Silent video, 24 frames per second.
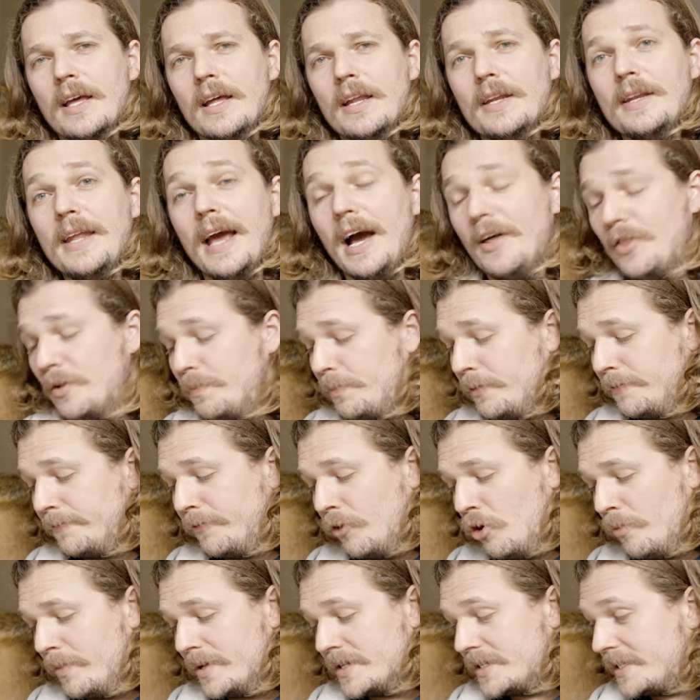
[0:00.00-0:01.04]
Now the
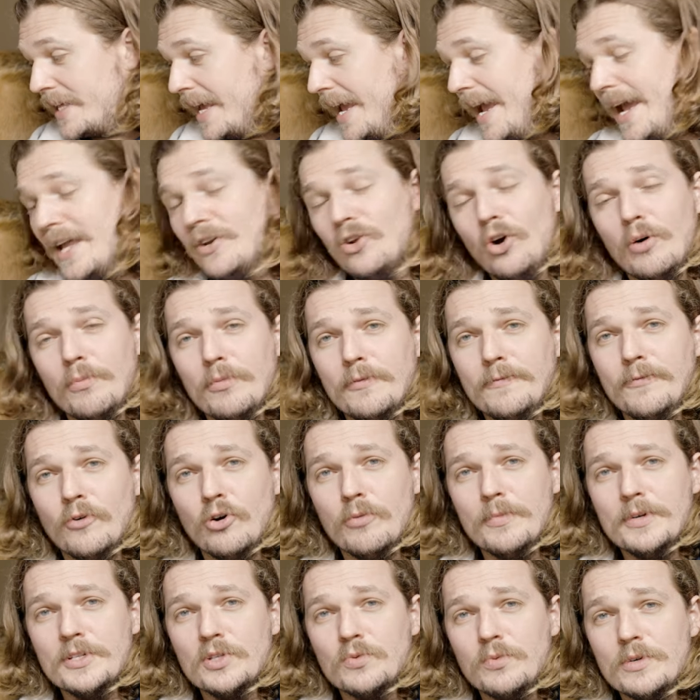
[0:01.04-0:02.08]
performance, the hand-on
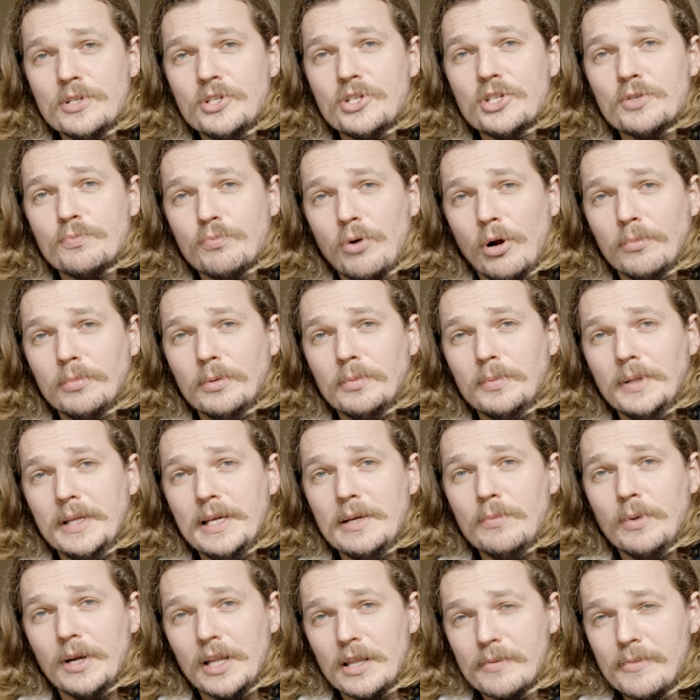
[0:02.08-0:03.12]
performance, which is probably
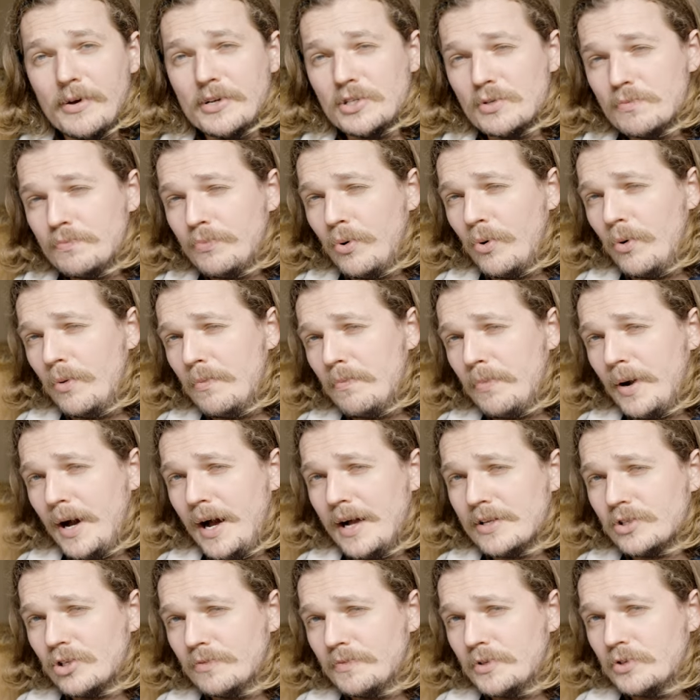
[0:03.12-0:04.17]
one of the most important
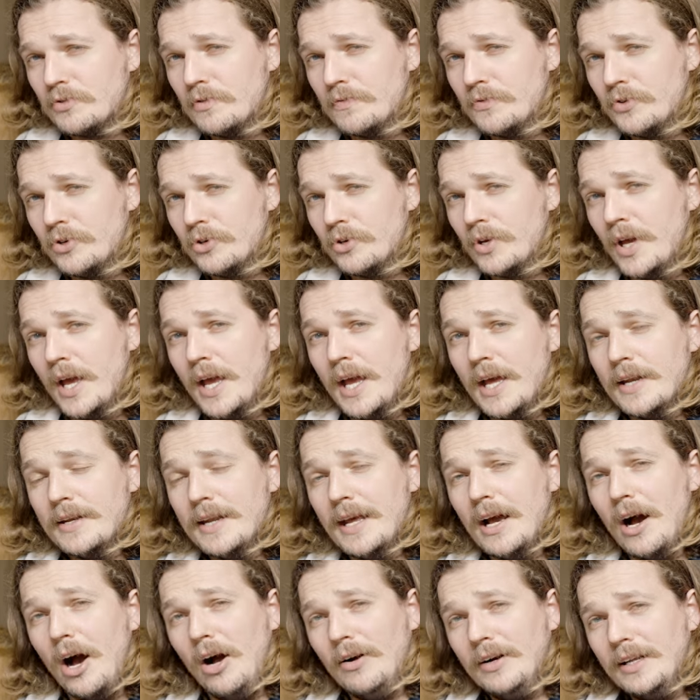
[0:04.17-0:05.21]
parts of this review.
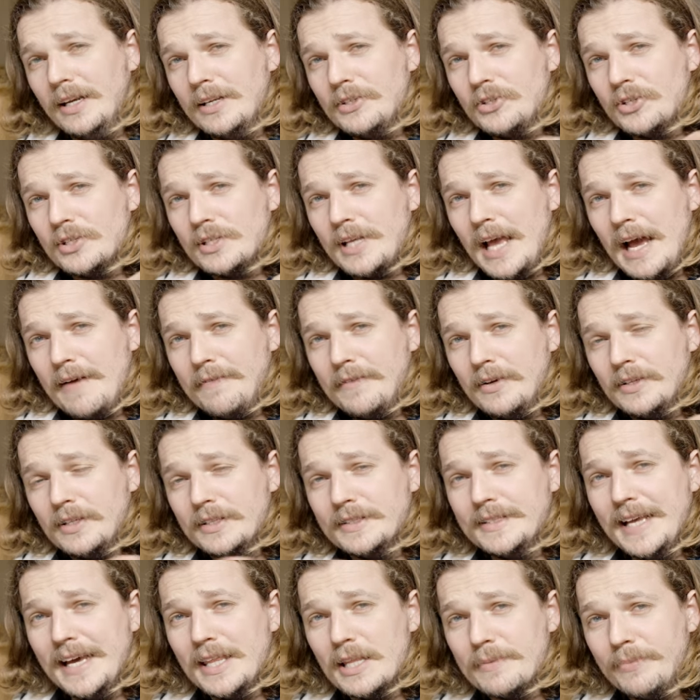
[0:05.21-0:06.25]
Now I'm going to just have
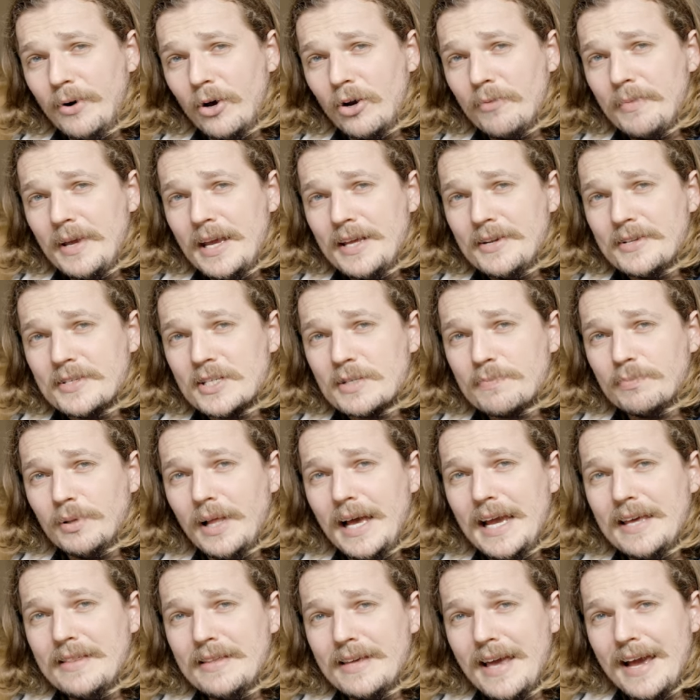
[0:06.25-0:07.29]
down the bottom here
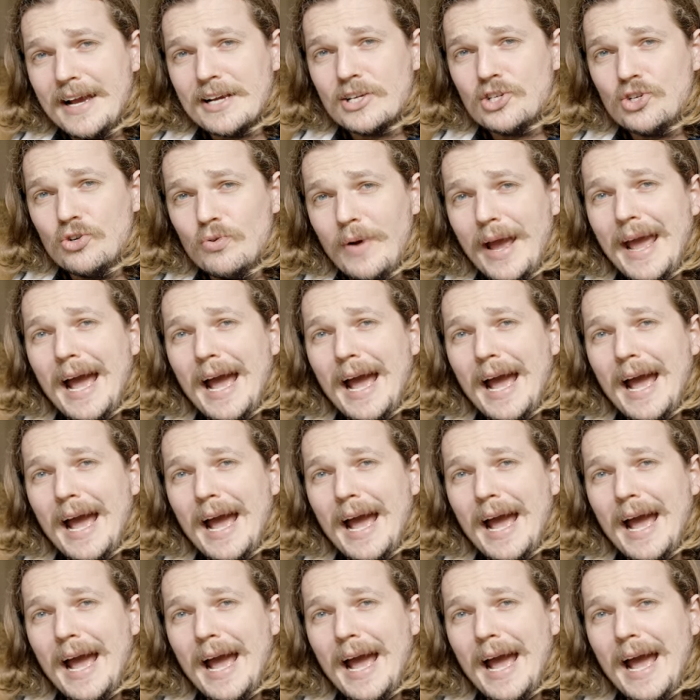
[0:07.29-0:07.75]
display the actual